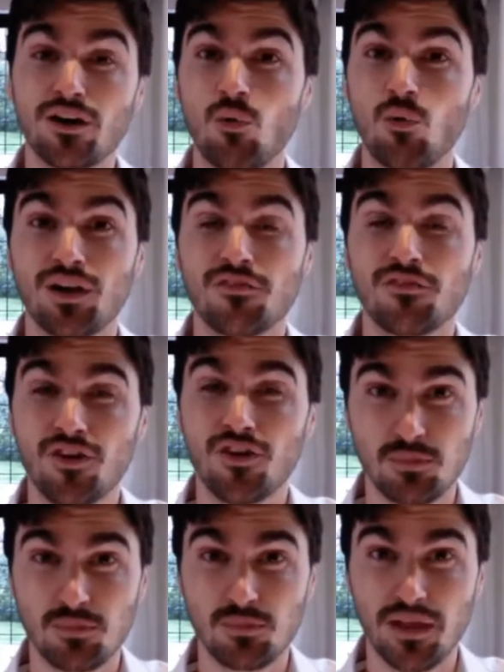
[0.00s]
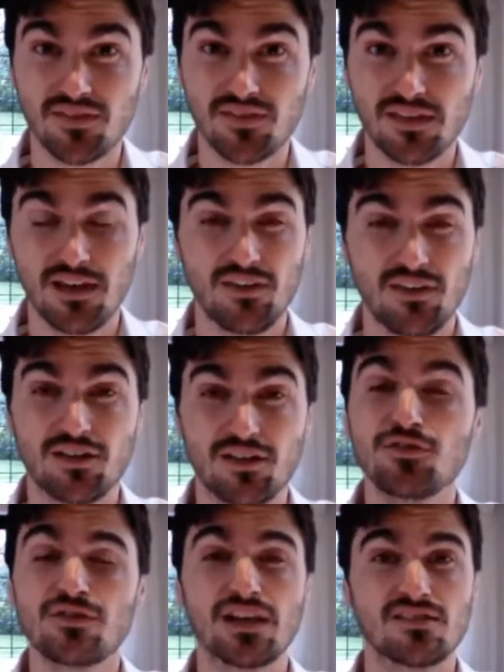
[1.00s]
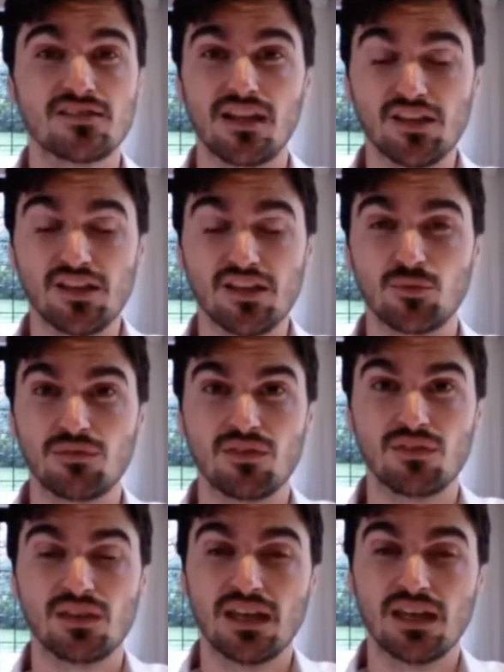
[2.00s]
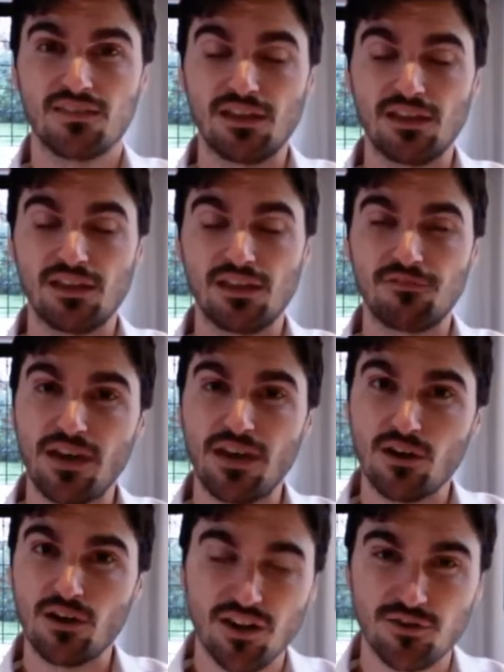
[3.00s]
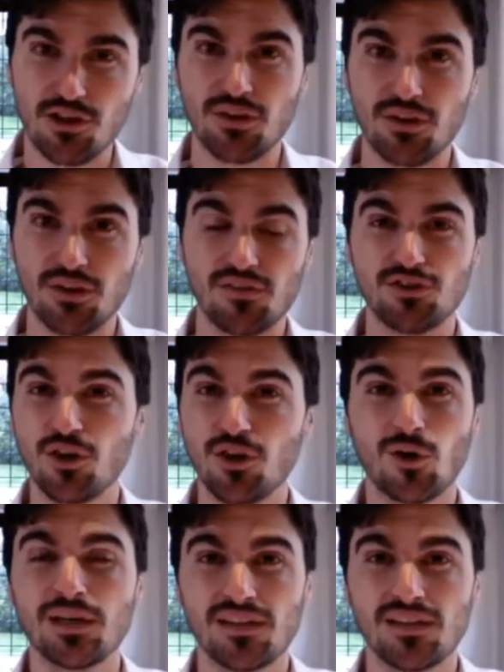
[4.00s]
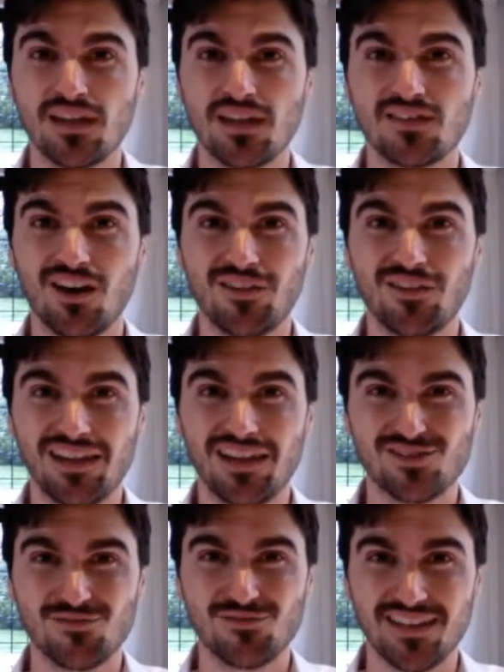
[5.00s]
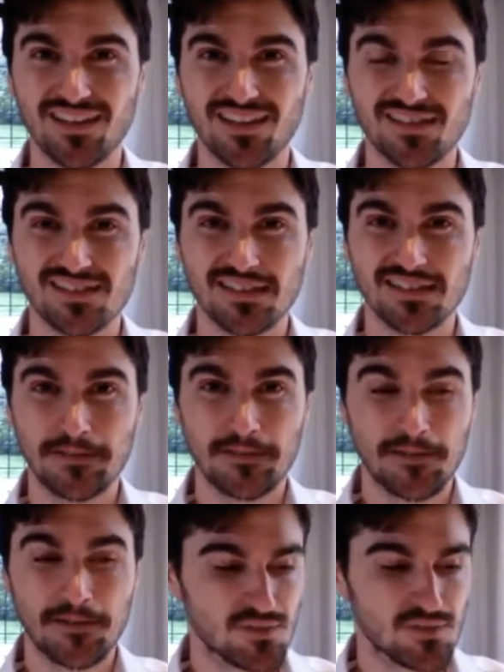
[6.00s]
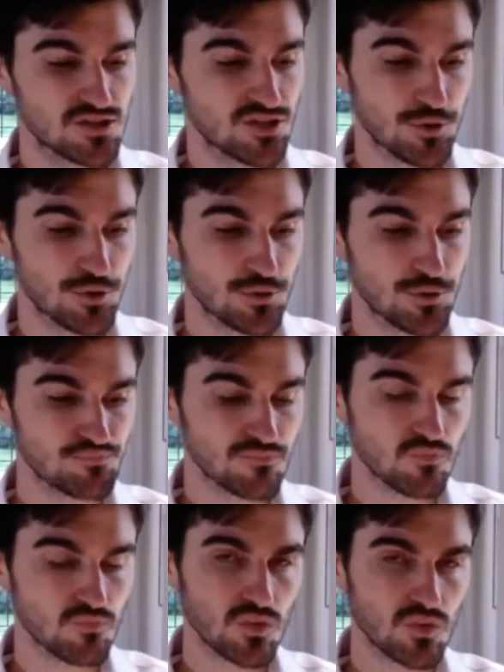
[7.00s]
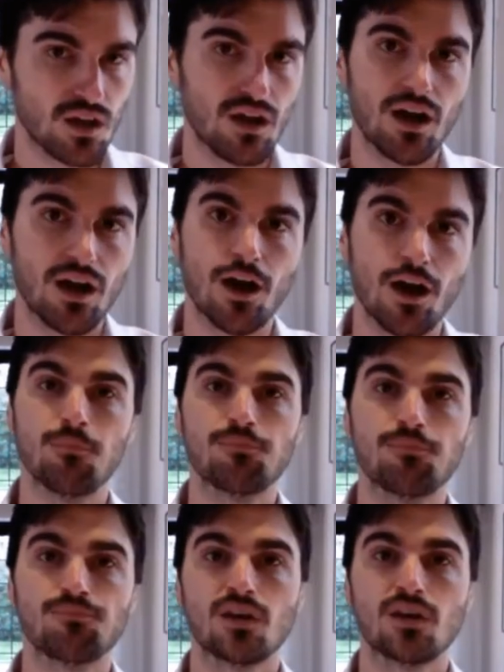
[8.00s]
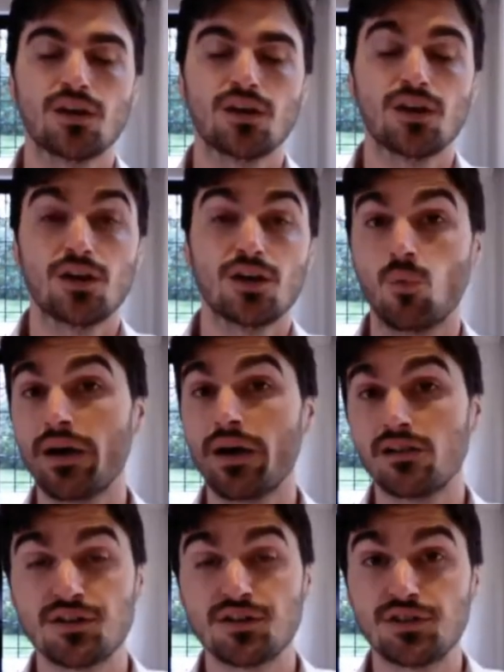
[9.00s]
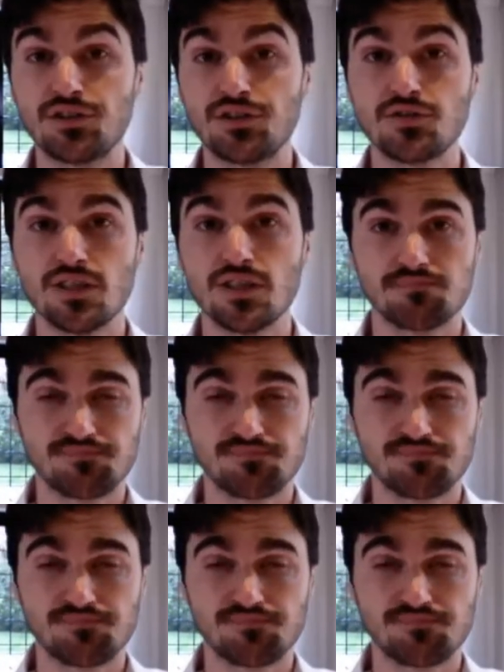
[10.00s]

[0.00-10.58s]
got mine in the first place. I had a few cases like this where you, they failed every other treatment and you don't want to be the next guy on that list of failures. So um, the way I use it